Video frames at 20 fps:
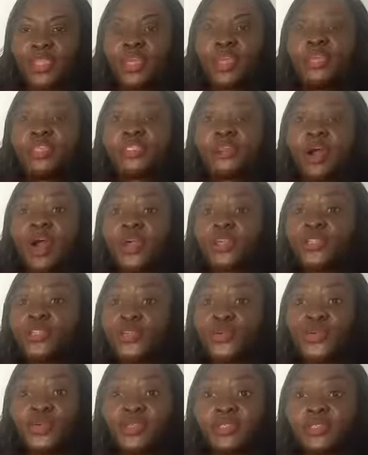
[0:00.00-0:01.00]
So I
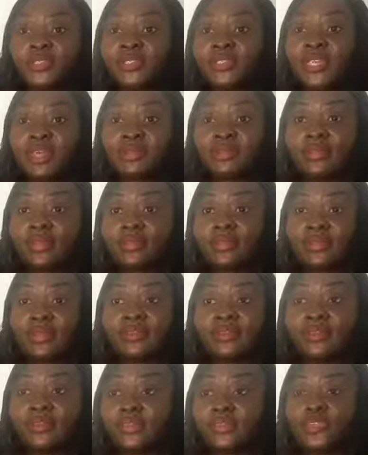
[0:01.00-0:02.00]
do understand that
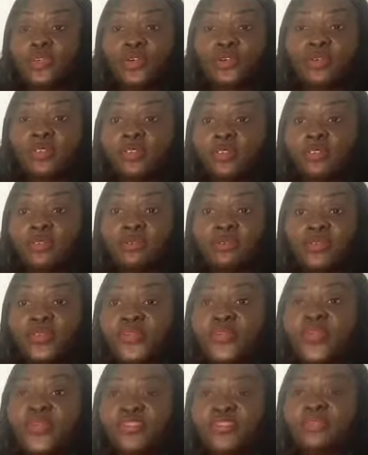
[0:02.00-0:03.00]
nurses, doctors, and
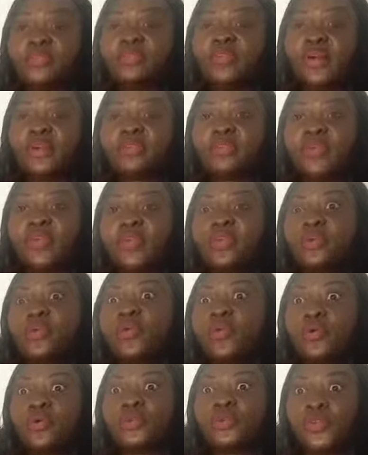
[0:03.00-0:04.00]
professionals out there, you're
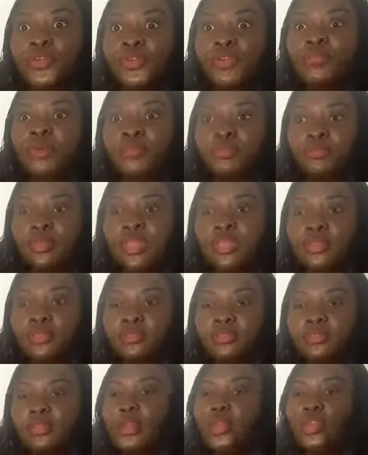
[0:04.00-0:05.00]
also human
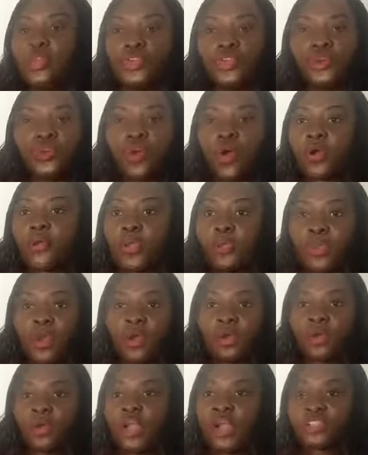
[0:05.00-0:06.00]
beings. You worry
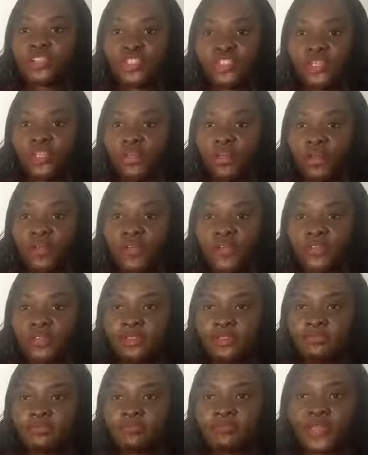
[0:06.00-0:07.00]
about catching COVID
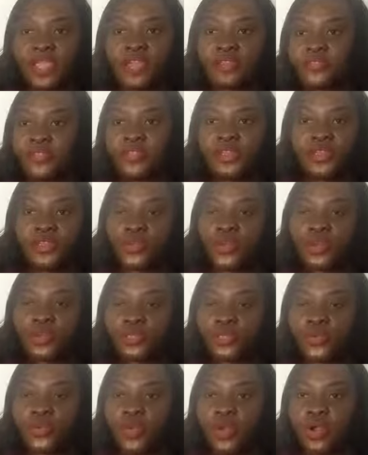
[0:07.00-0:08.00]
every day you go
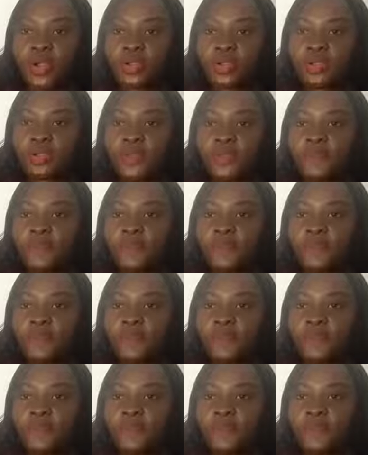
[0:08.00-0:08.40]
to work.